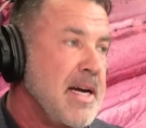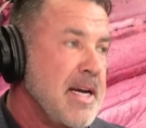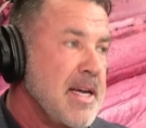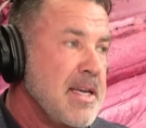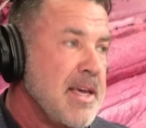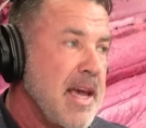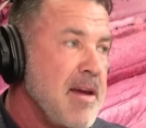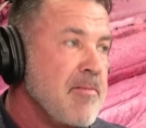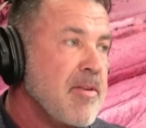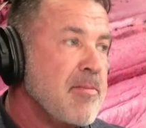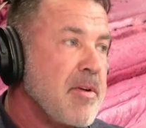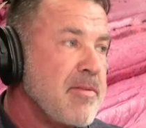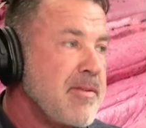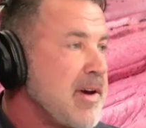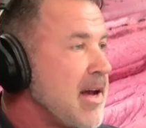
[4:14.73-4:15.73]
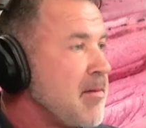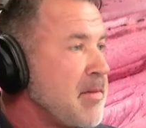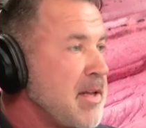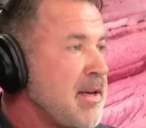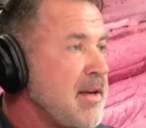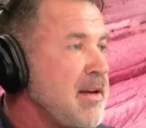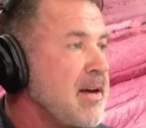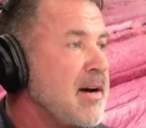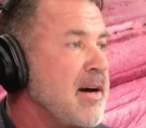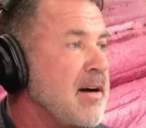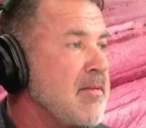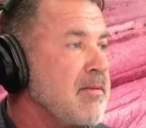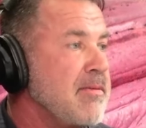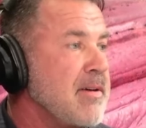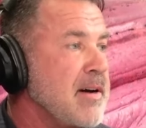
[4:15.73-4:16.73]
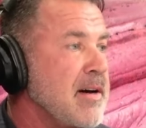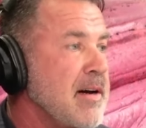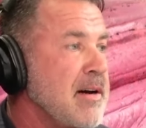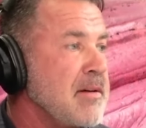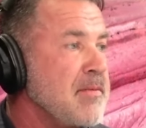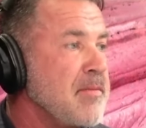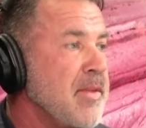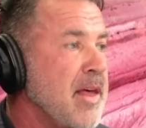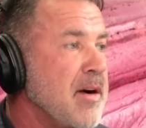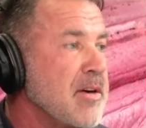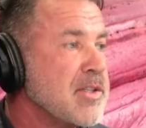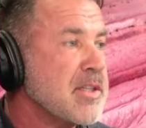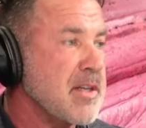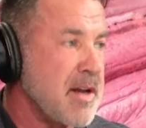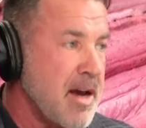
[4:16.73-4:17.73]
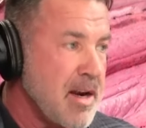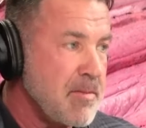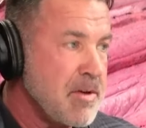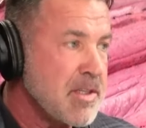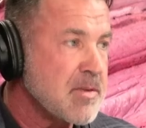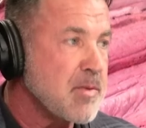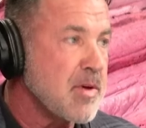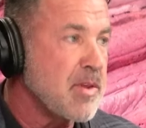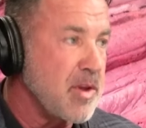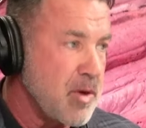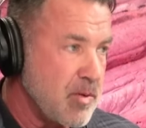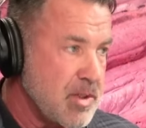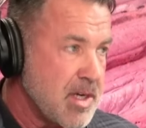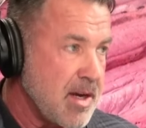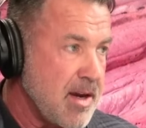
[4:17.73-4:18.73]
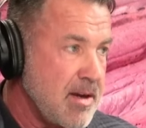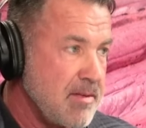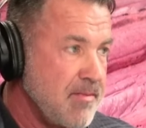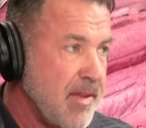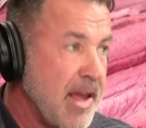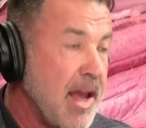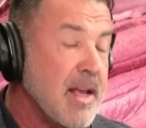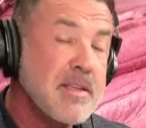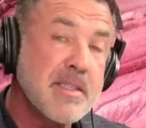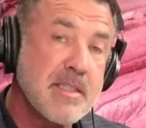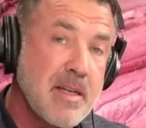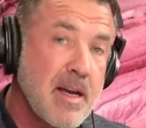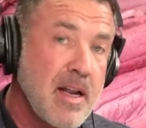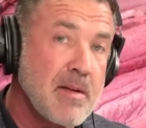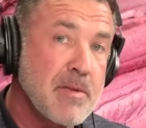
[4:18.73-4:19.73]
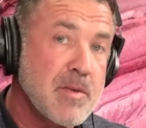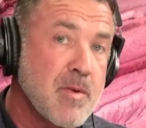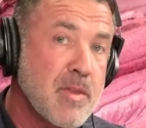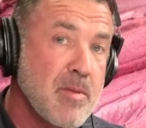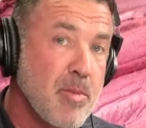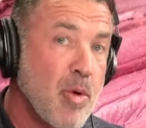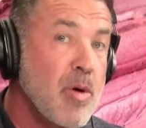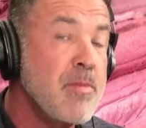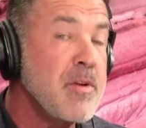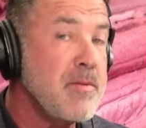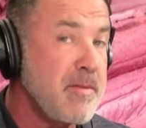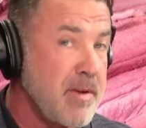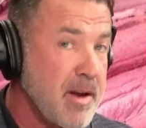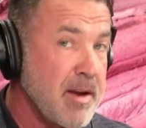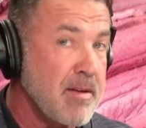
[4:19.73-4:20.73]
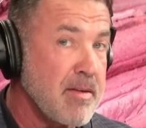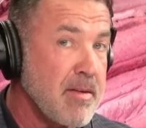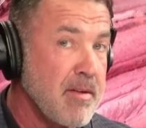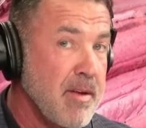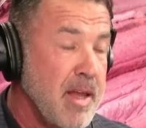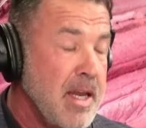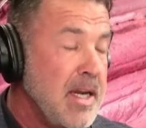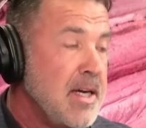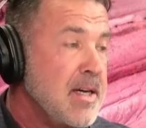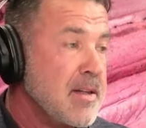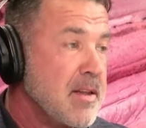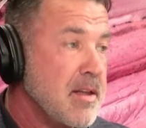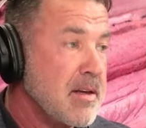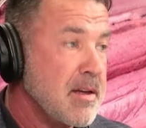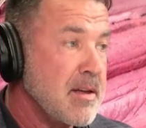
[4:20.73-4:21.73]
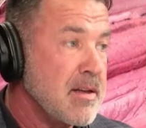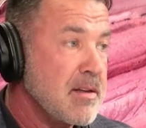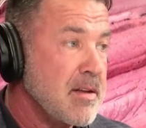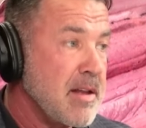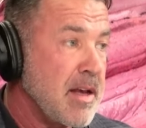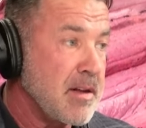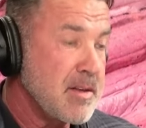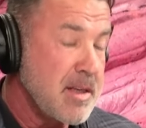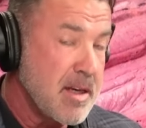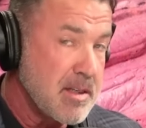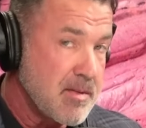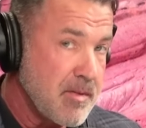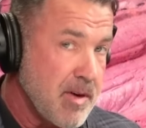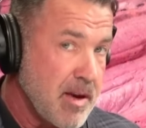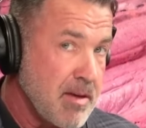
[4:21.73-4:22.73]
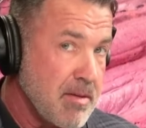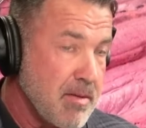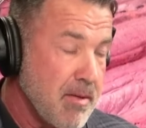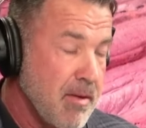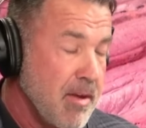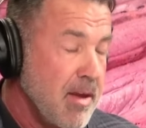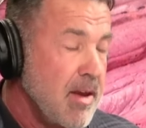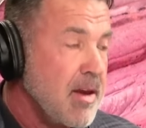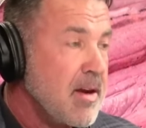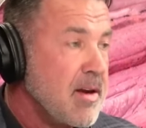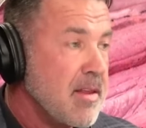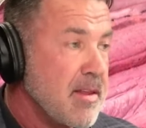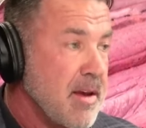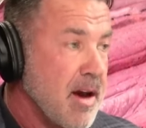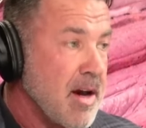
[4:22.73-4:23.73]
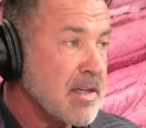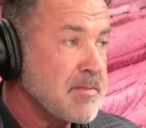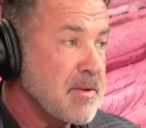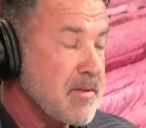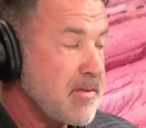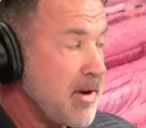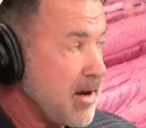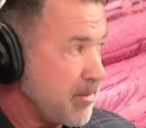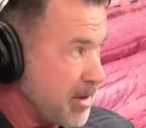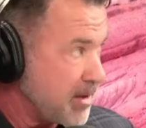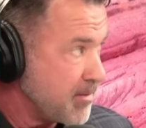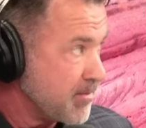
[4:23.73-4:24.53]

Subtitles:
came from a family of that are synonymous with Utah and synonymous with the Mormon faith, the LDS faith, the Osmond family.